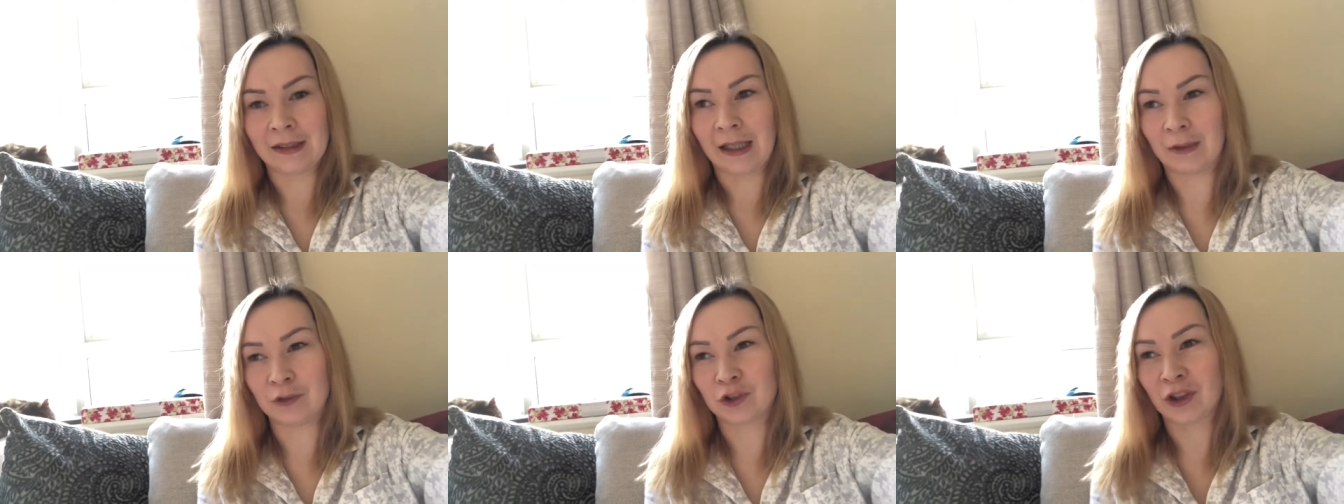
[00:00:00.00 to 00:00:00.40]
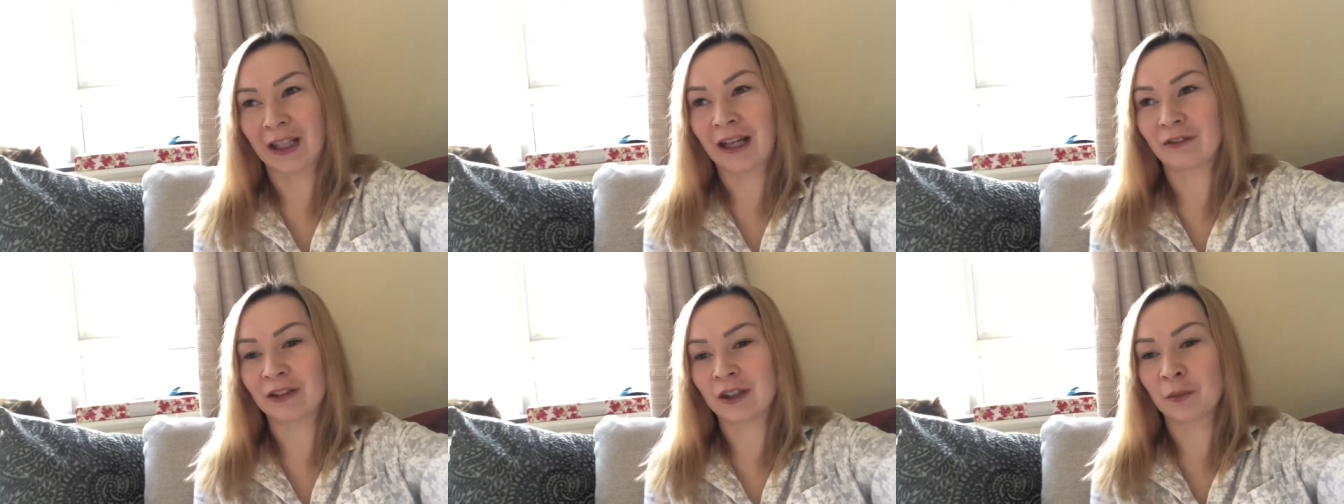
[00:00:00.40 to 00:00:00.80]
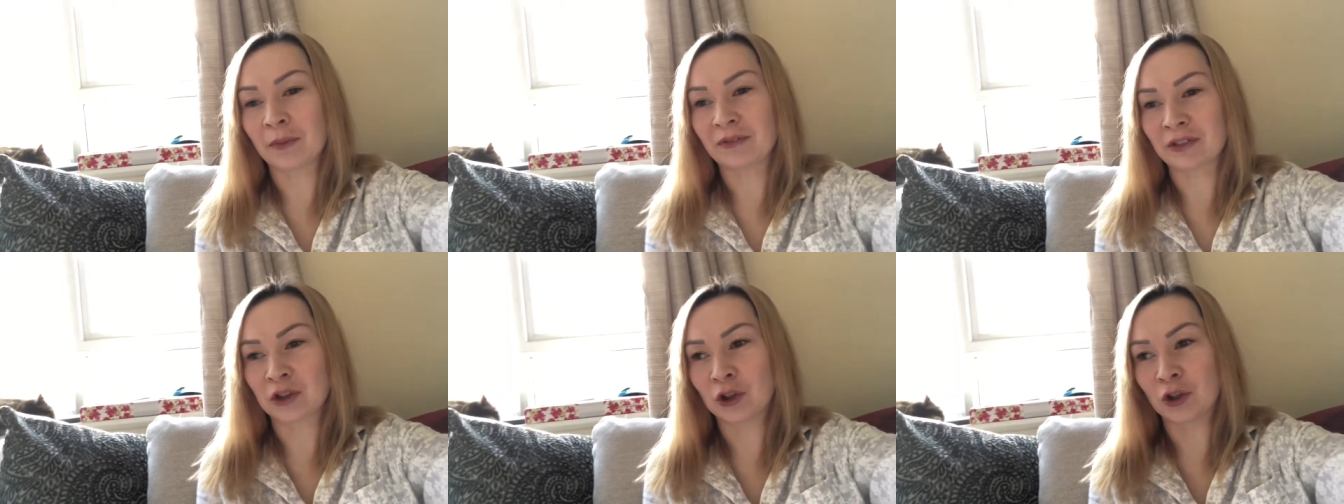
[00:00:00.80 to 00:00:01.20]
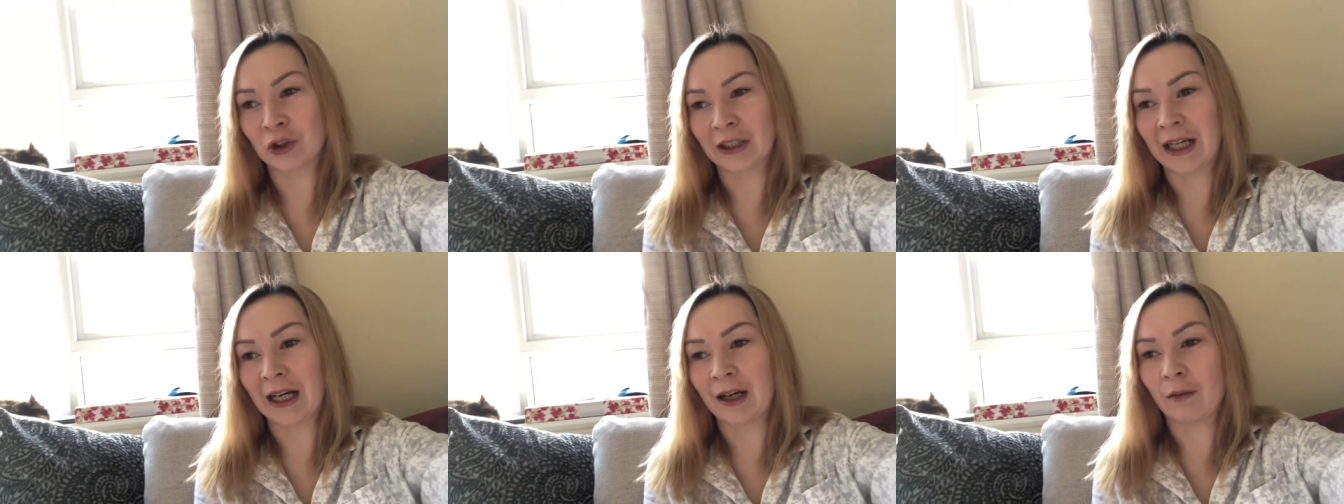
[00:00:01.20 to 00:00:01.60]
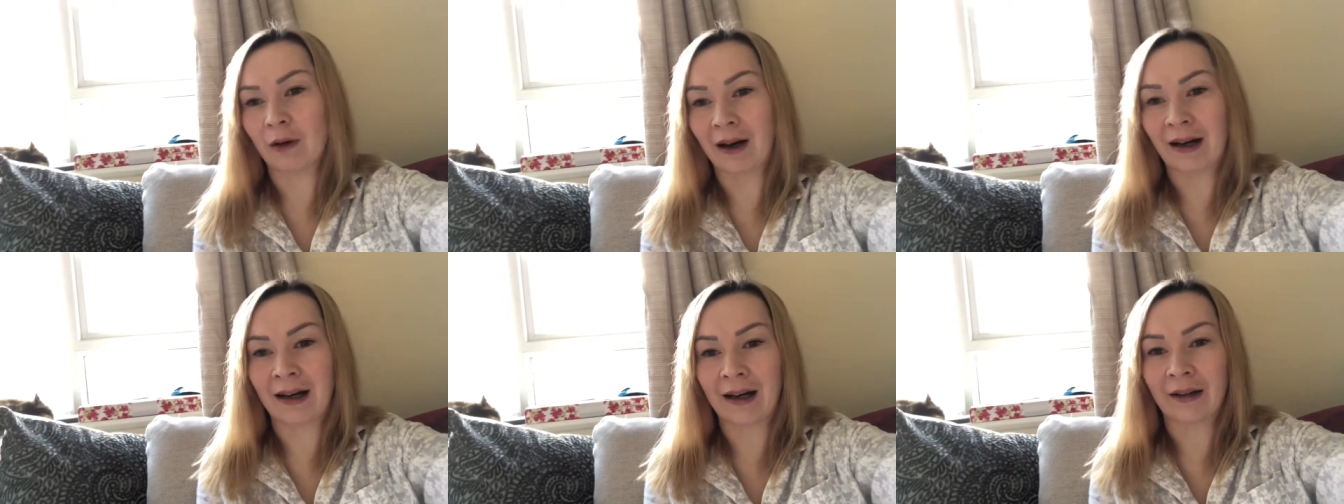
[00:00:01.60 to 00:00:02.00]
I'm just going to have a little bit of a talk now
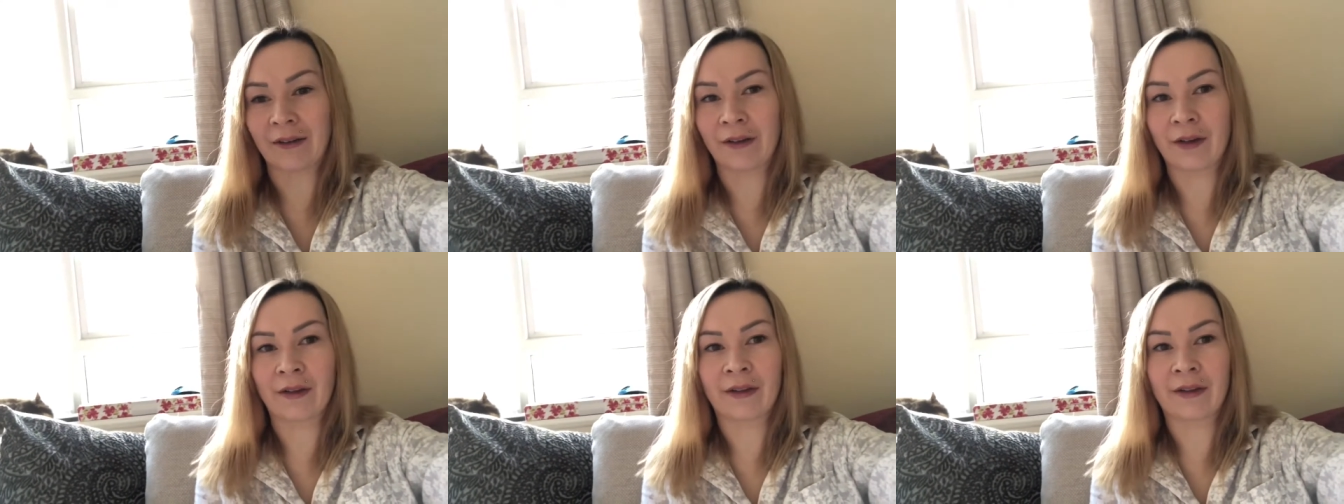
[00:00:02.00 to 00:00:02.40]
and